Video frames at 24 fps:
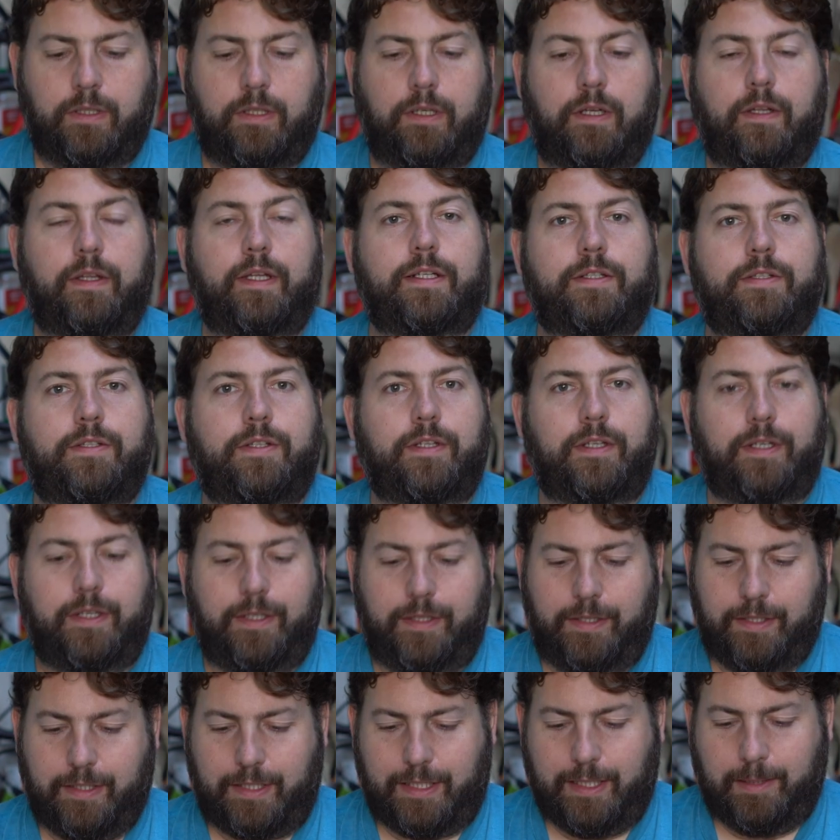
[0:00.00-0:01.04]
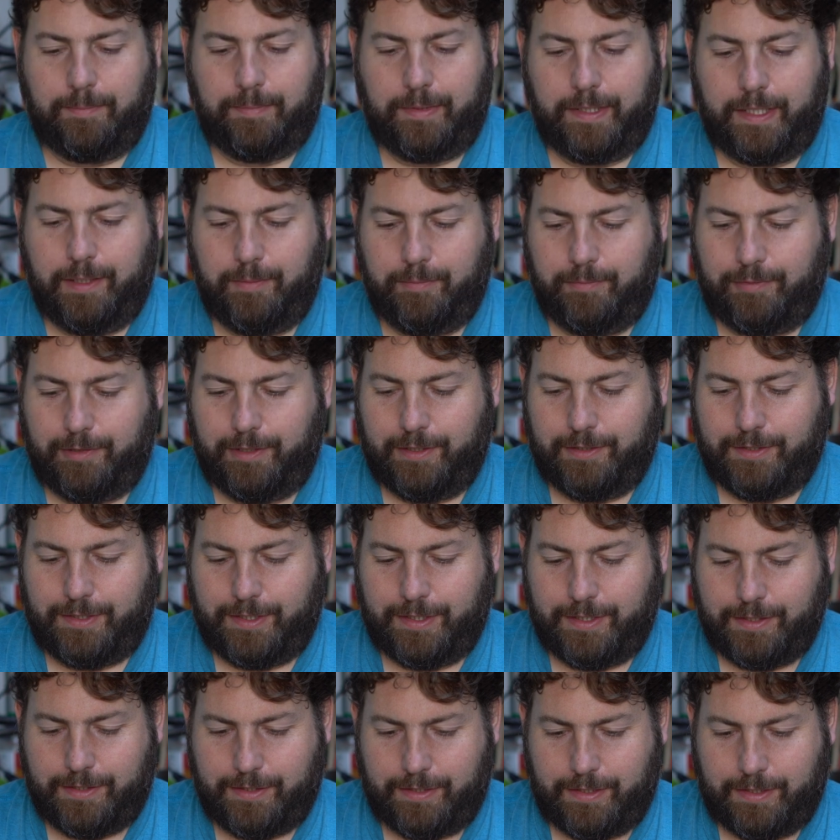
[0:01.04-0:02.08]
Now that's the clipping in
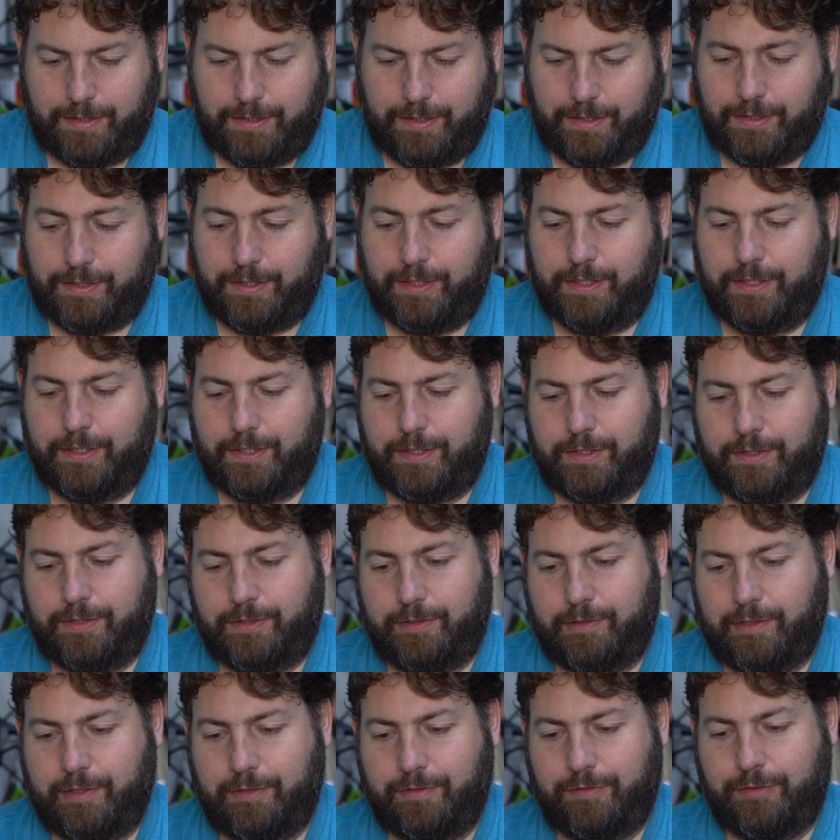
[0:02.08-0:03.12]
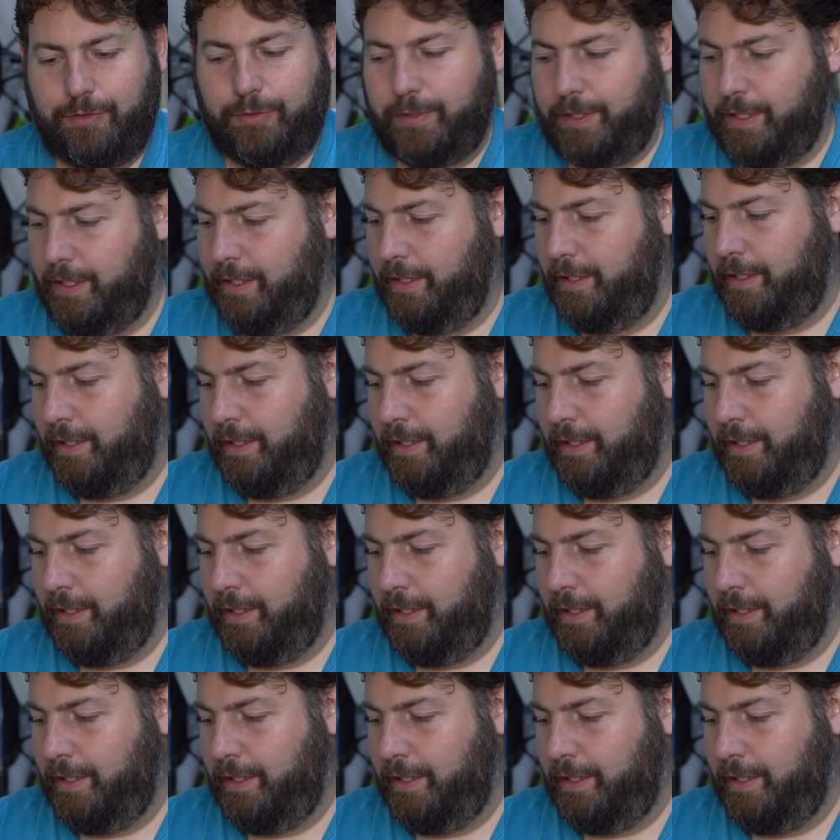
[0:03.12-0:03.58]
process, as you can see, nice and straightforward.